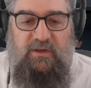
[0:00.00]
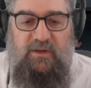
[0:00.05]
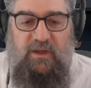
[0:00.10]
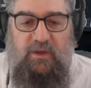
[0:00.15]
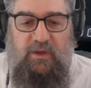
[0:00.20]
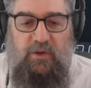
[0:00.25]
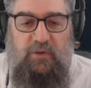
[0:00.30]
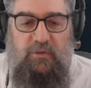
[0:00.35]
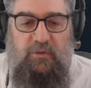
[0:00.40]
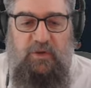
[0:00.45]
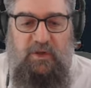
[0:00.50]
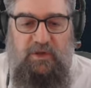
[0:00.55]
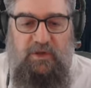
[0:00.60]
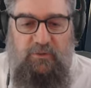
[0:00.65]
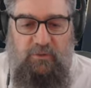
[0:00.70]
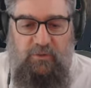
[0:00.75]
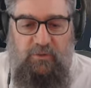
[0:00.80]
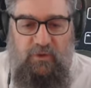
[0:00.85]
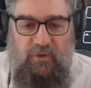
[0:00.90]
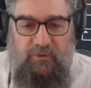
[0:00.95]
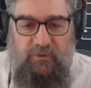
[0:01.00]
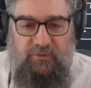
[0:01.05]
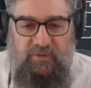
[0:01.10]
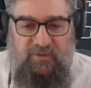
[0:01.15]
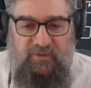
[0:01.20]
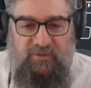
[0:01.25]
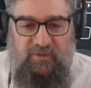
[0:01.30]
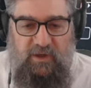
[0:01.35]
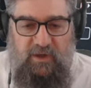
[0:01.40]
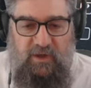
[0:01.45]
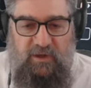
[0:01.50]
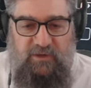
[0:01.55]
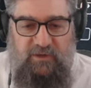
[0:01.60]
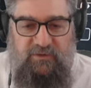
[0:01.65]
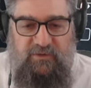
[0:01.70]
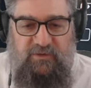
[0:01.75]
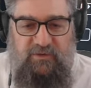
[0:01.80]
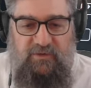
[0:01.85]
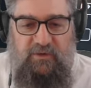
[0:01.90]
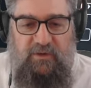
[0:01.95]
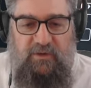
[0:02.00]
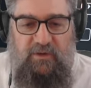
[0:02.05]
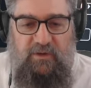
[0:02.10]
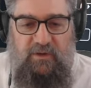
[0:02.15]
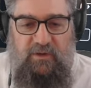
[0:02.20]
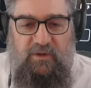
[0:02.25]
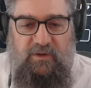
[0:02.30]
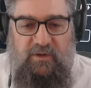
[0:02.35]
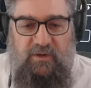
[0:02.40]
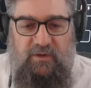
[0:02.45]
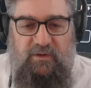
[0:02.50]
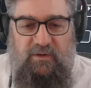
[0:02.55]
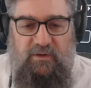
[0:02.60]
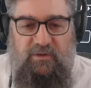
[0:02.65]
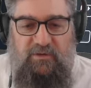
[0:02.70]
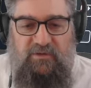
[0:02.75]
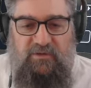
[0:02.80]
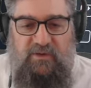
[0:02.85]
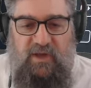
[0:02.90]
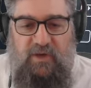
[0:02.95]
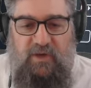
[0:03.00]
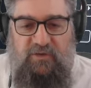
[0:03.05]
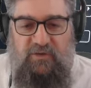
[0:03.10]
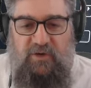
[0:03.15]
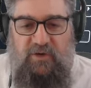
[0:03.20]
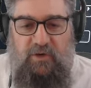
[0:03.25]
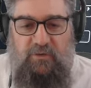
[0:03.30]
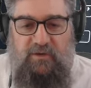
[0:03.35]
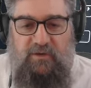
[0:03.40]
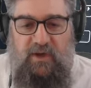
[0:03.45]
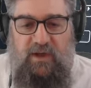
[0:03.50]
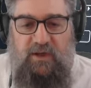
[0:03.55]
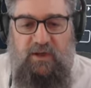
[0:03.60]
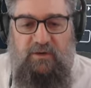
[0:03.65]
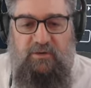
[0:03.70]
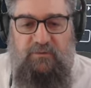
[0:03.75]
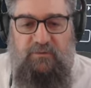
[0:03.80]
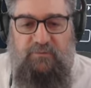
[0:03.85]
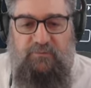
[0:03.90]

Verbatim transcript: yellow needle on this gauge start to go down,